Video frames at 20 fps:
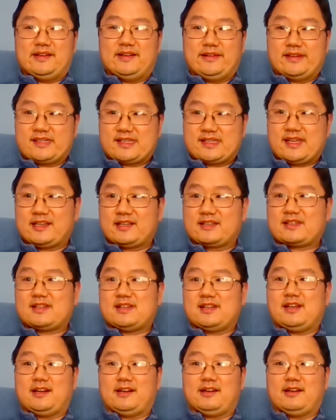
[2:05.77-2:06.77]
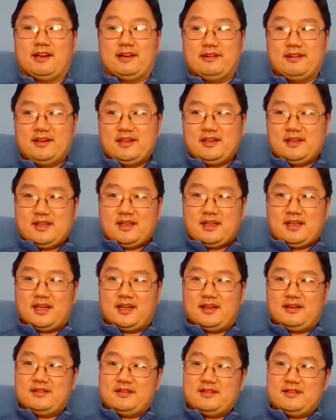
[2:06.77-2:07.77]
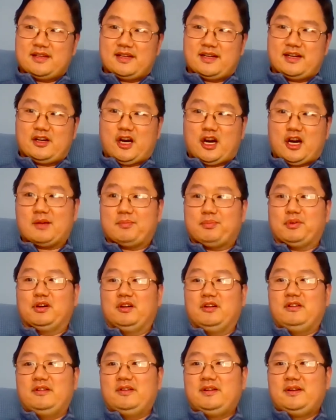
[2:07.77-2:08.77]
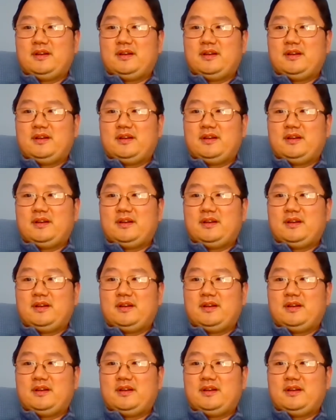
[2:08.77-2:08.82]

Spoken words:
and Sing Sing and Auburn,